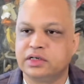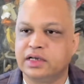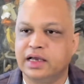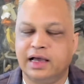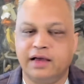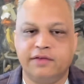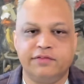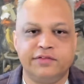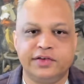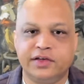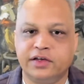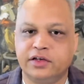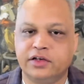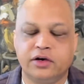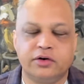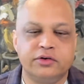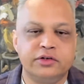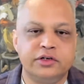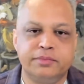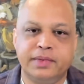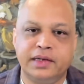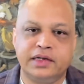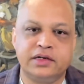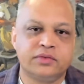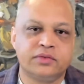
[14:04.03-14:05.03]
having a
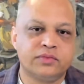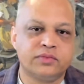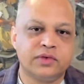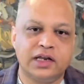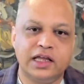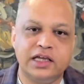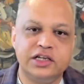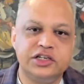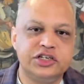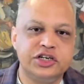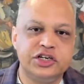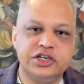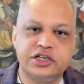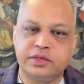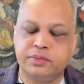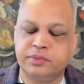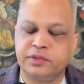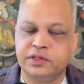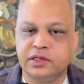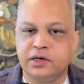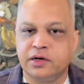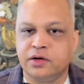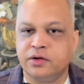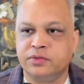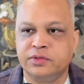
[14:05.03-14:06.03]
codependent relationship with
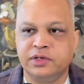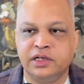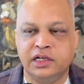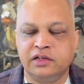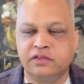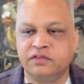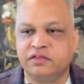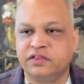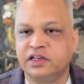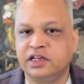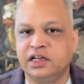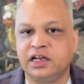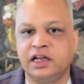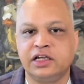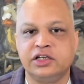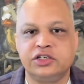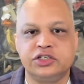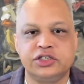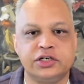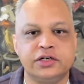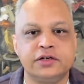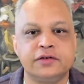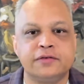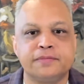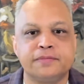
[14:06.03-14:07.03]
your own infinite nature.